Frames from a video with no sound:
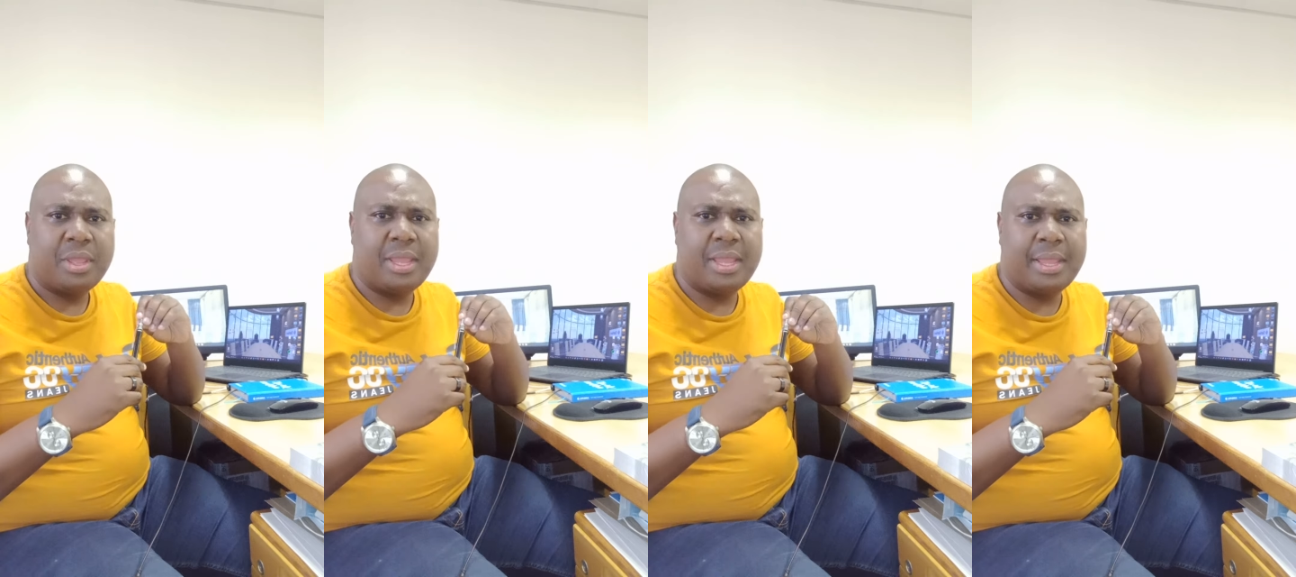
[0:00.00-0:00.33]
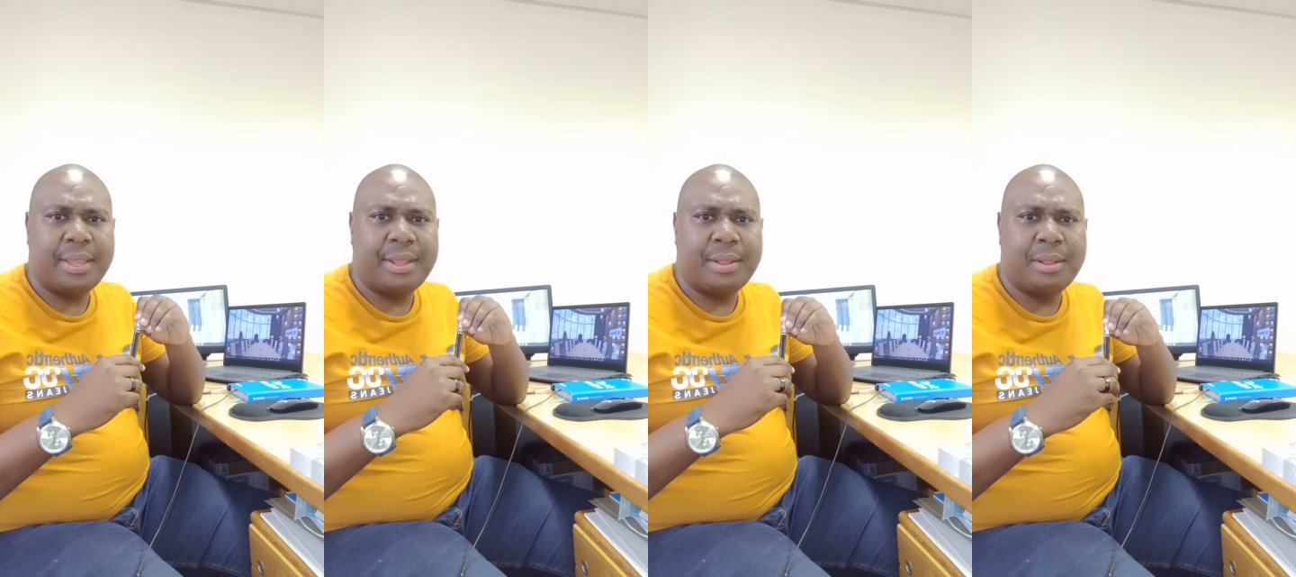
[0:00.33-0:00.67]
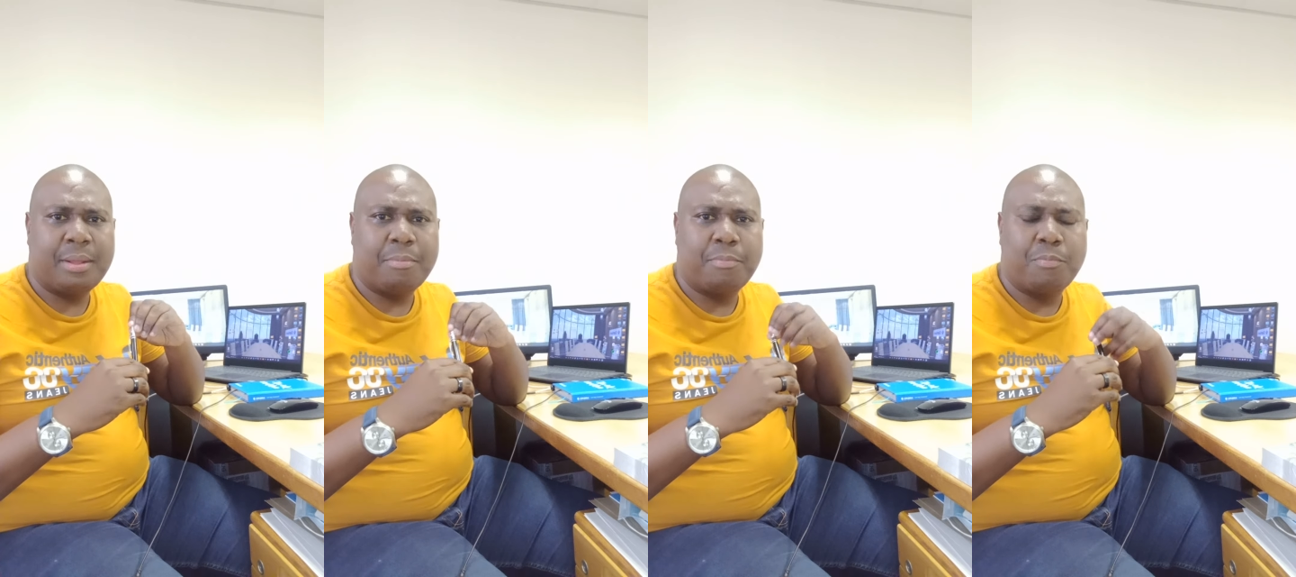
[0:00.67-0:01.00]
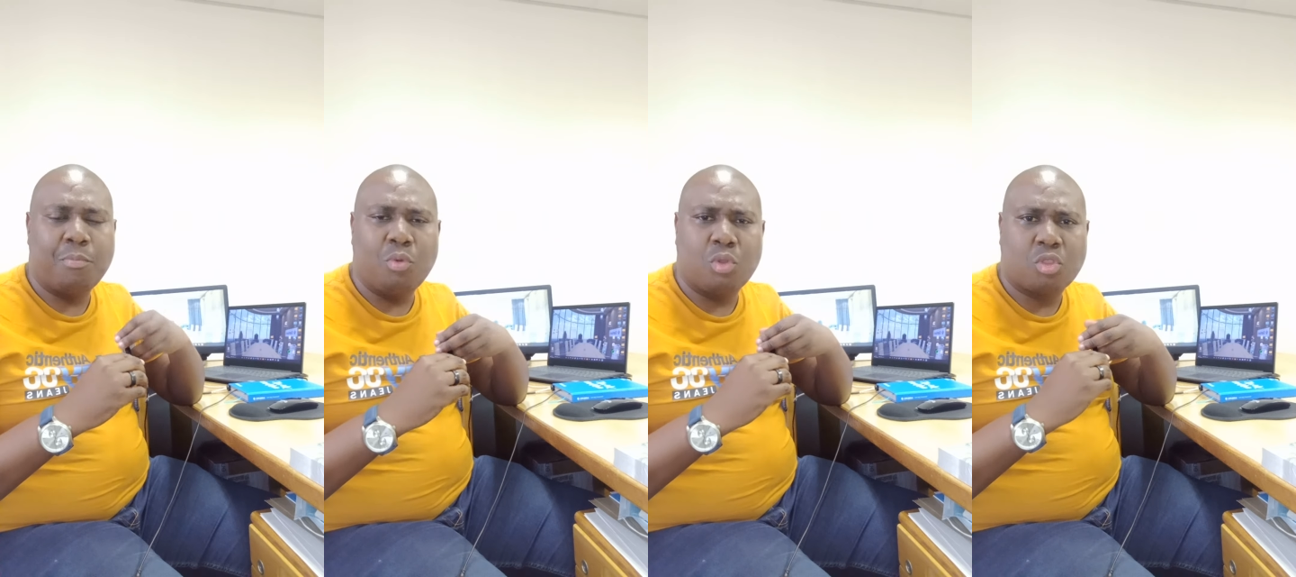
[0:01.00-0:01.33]

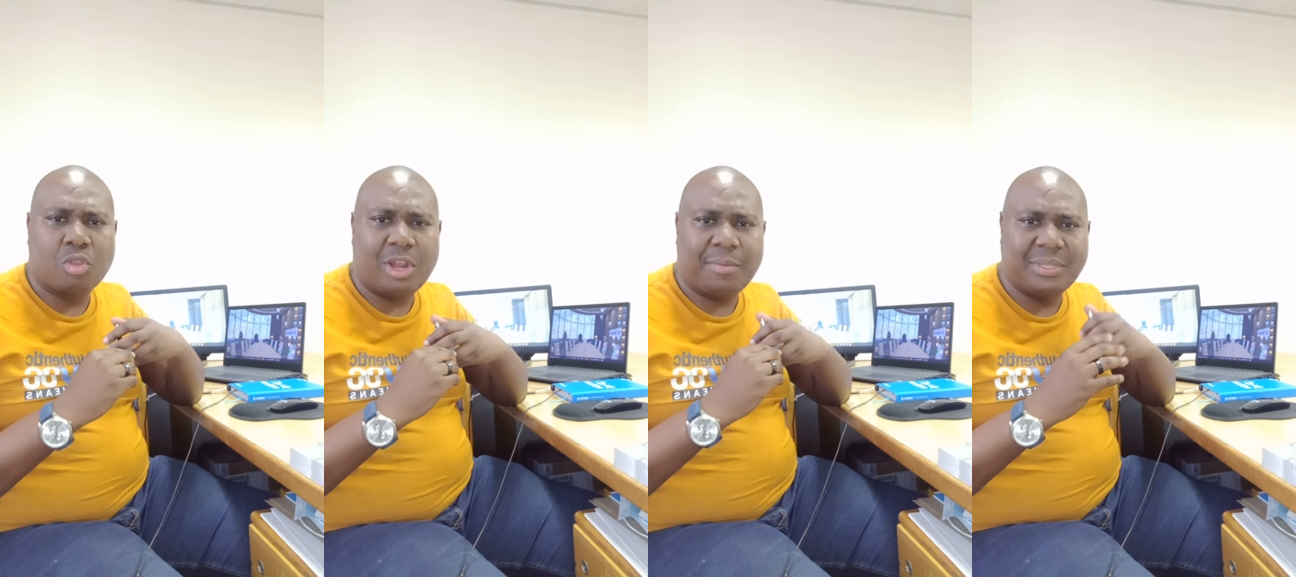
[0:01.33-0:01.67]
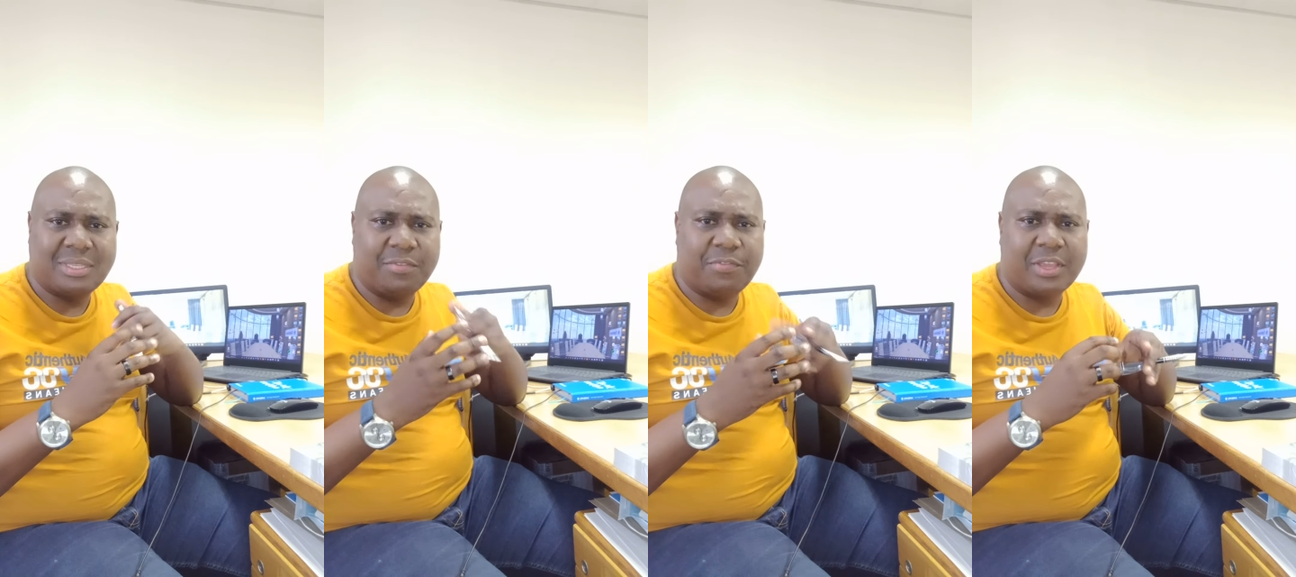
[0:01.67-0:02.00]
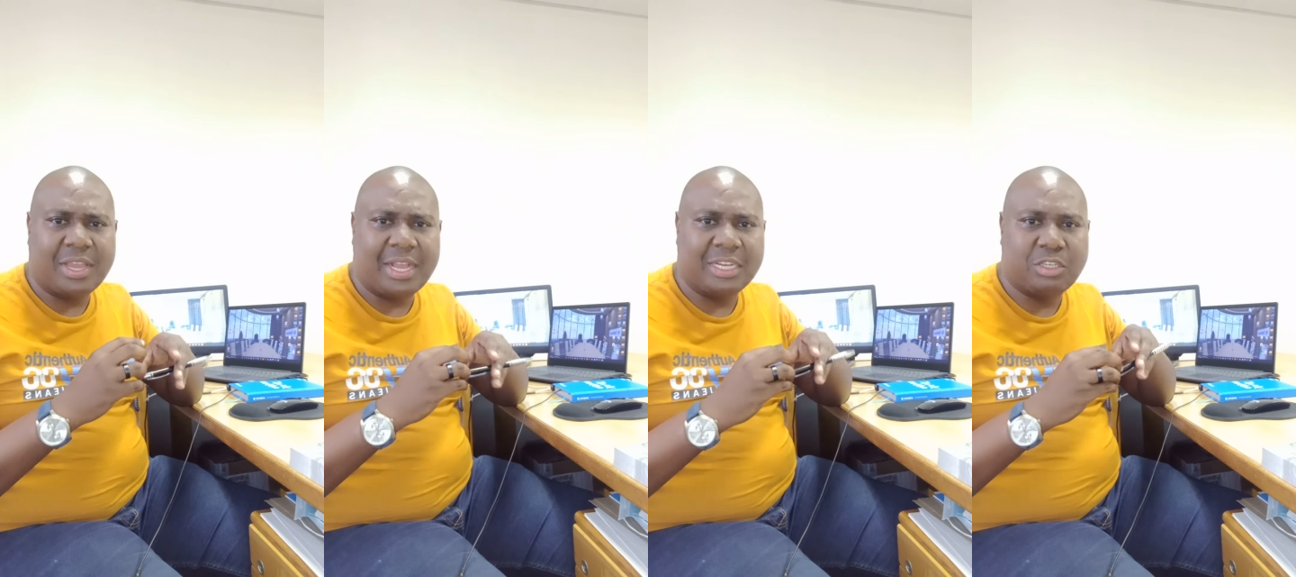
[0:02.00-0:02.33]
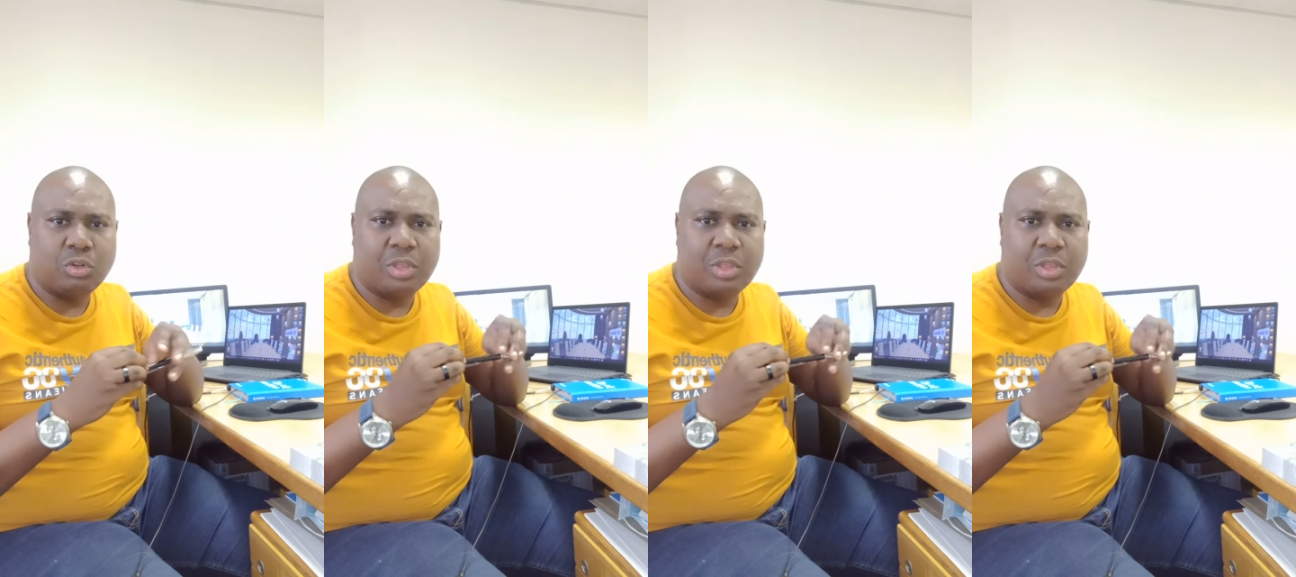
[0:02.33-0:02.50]
It's going to be difficult to